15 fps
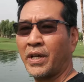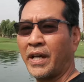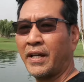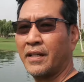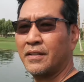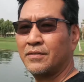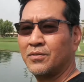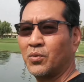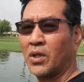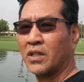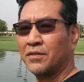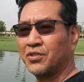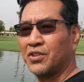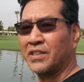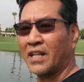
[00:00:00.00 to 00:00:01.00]
Hey,
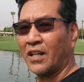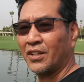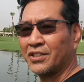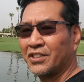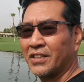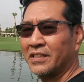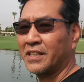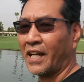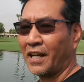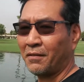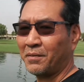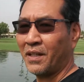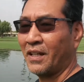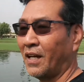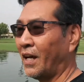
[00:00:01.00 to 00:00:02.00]
welcome to Theology on
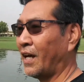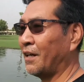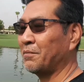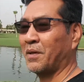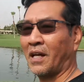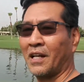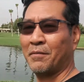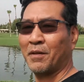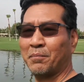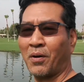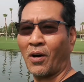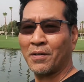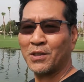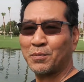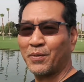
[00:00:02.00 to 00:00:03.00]
Tap. I'm, I'm in
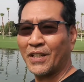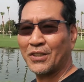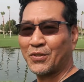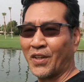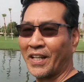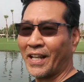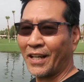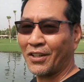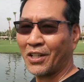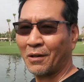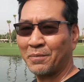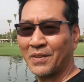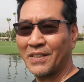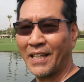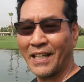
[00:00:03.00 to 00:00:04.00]
Palm Springs right now, a
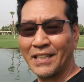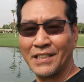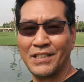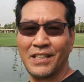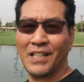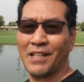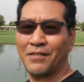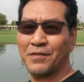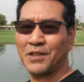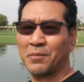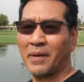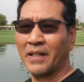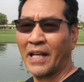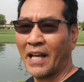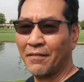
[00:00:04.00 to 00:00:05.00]
couple of days of uh,
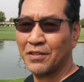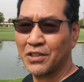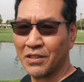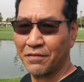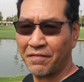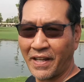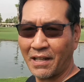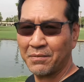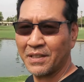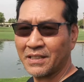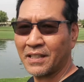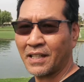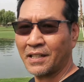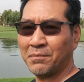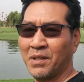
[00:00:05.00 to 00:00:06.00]
spent having some family
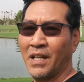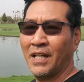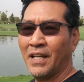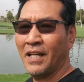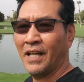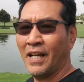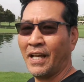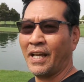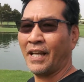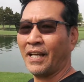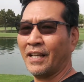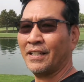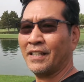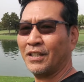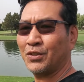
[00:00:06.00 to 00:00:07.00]
time,
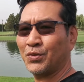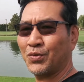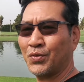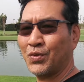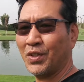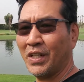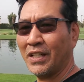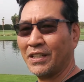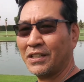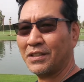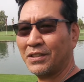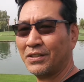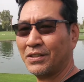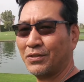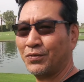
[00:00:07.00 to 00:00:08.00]
and uh, it's really,
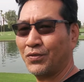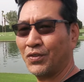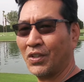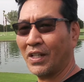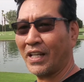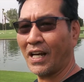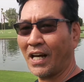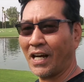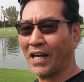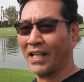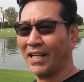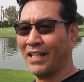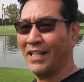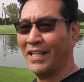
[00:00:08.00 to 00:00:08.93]
really hot.